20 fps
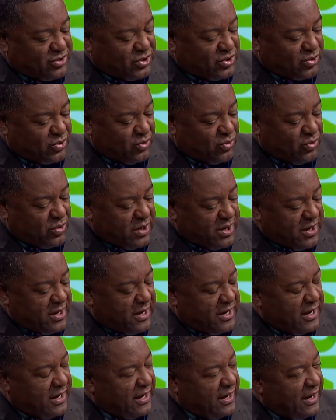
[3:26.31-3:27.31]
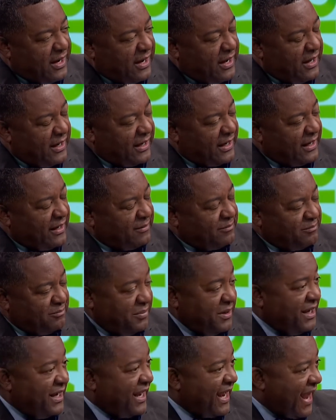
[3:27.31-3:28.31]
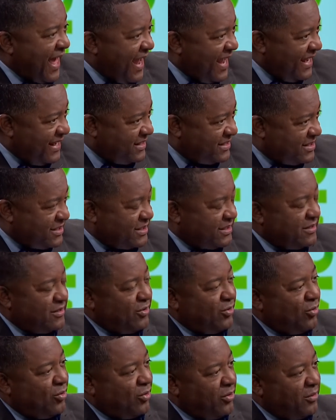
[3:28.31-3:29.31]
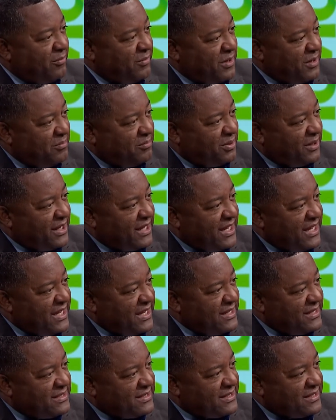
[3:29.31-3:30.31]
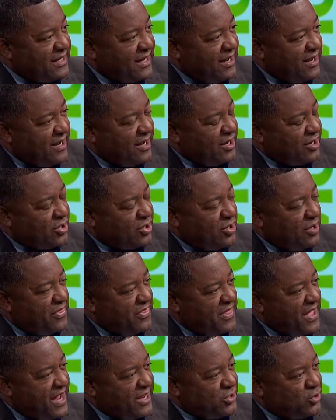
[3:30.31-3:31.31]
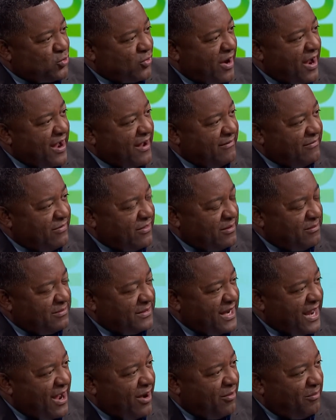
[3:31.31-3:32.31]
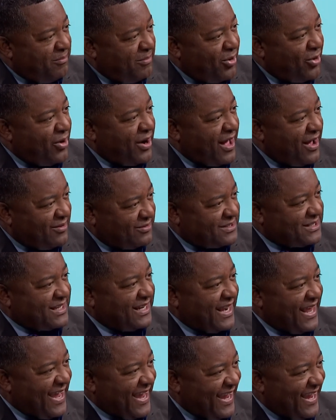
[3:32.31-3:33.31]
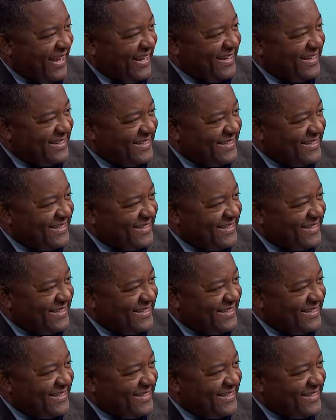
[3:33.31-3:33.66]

to uh, be liked or be pleased, could that drive them down burnout's lane?